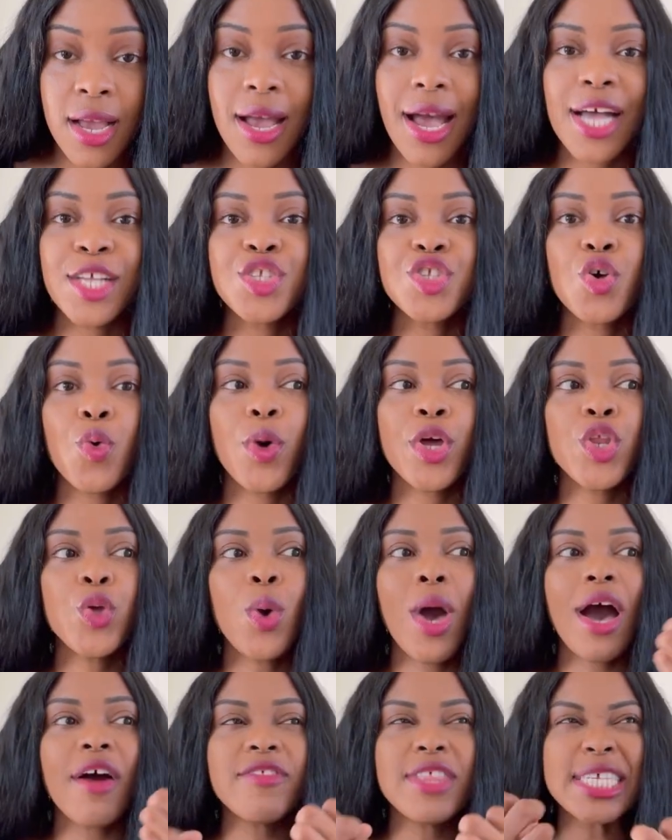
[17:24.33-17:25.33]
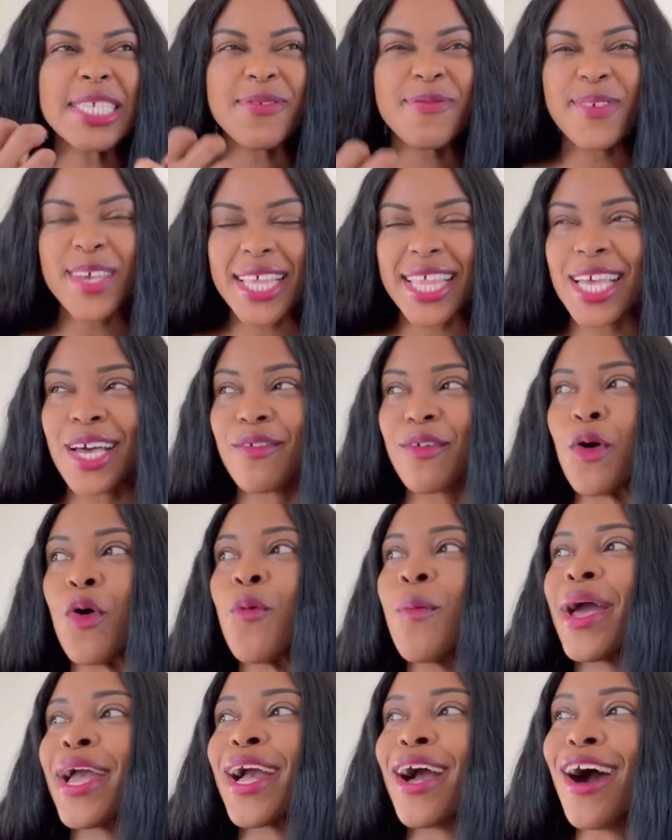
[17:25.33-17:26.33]
And so when you have this feeling of, oh
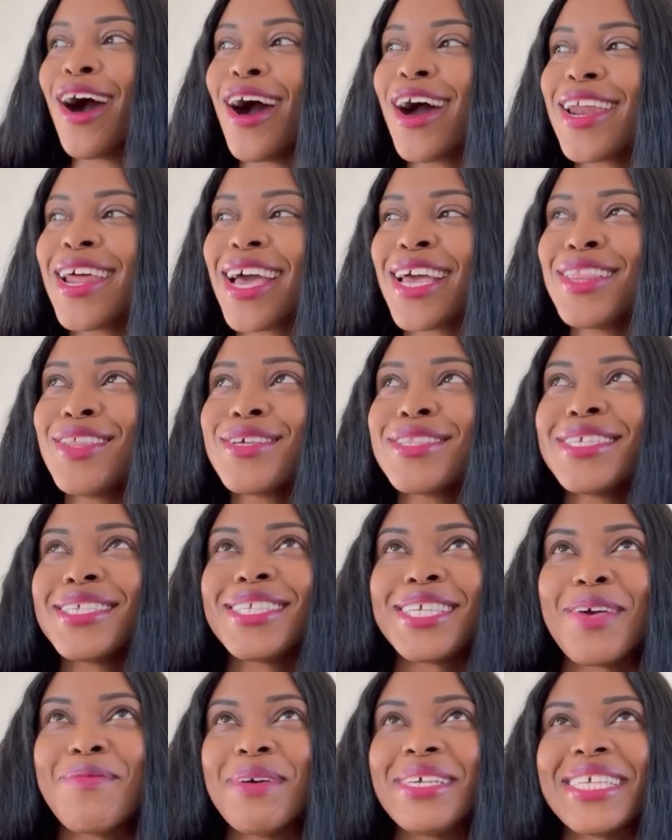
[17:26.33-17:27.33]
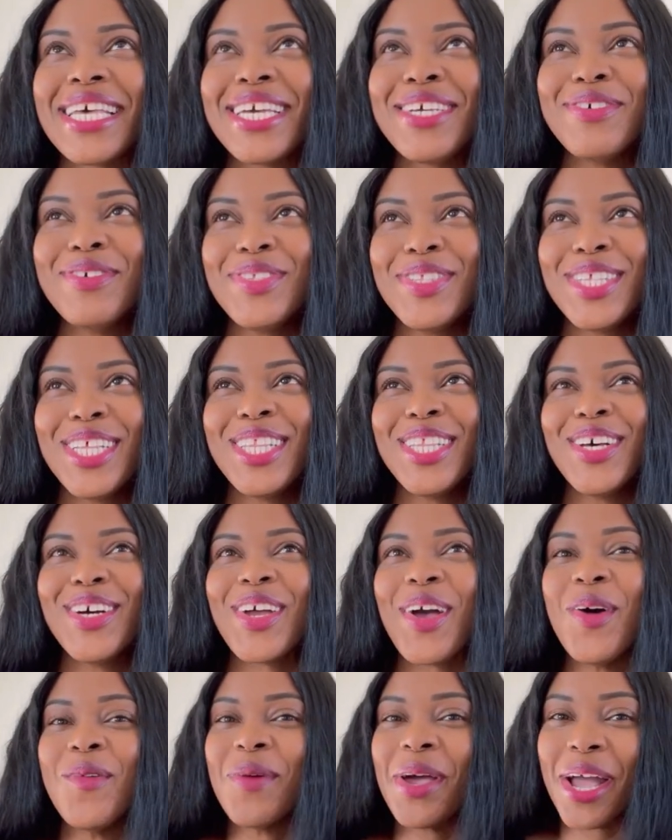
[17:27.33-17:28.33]
my God, I look the same as I used to look.
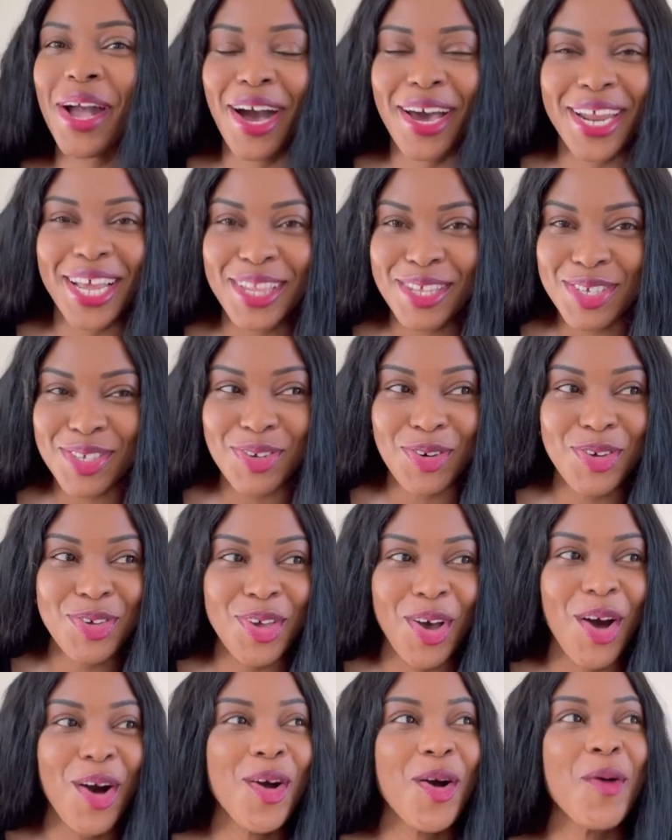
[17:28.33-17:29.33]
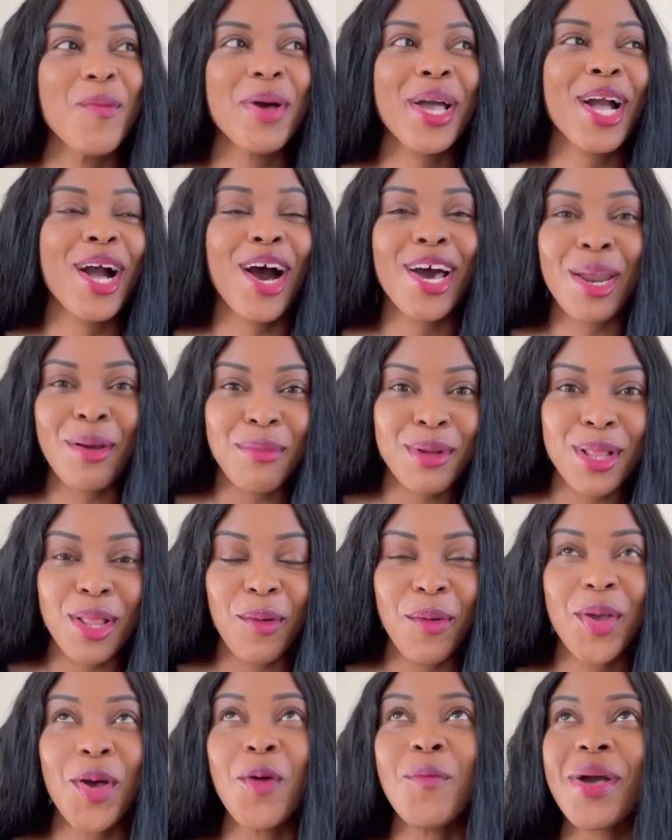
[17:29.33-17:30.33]
Oh my God, I look so young. Oh my God, I'm
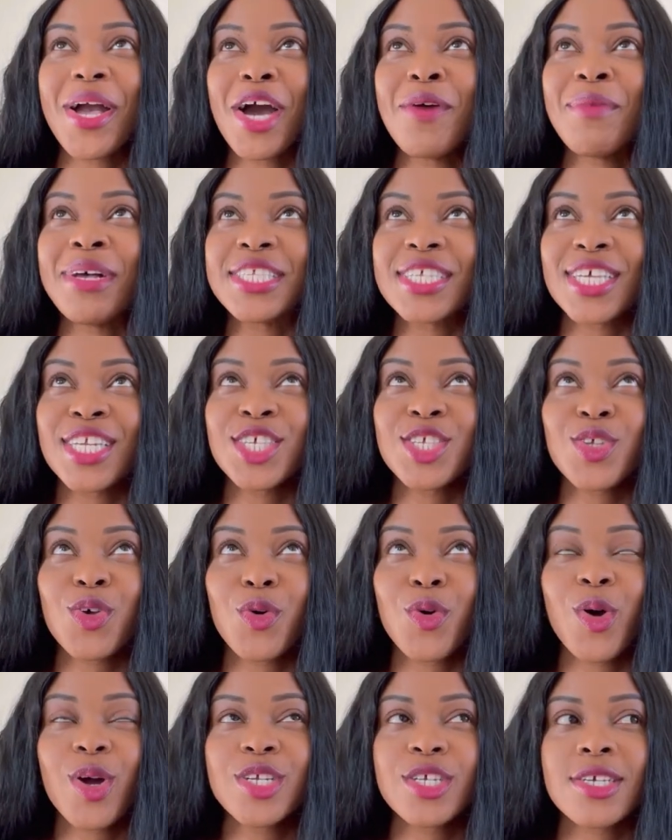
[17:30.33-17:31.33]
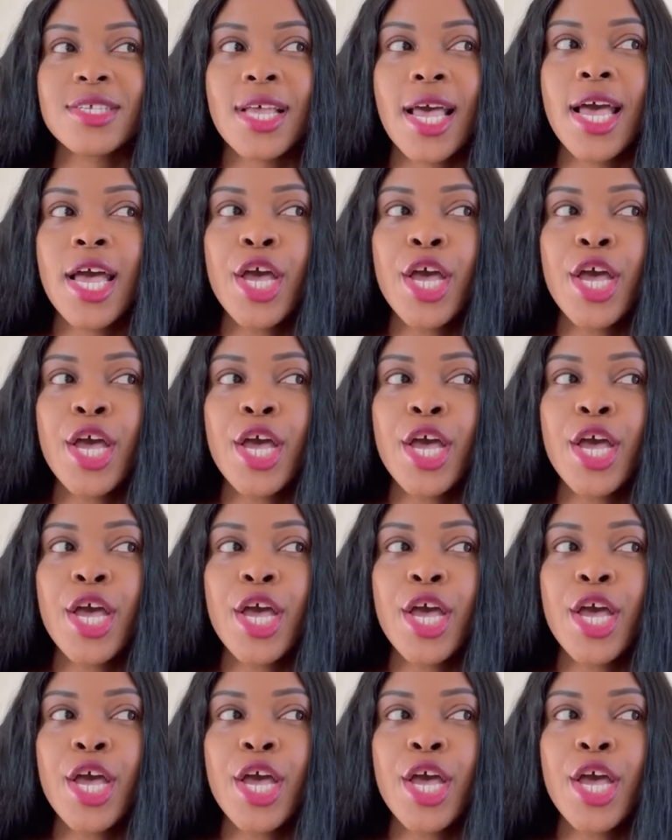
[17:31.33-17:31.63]
glowing. Oh my God, my skin is so gorgeous.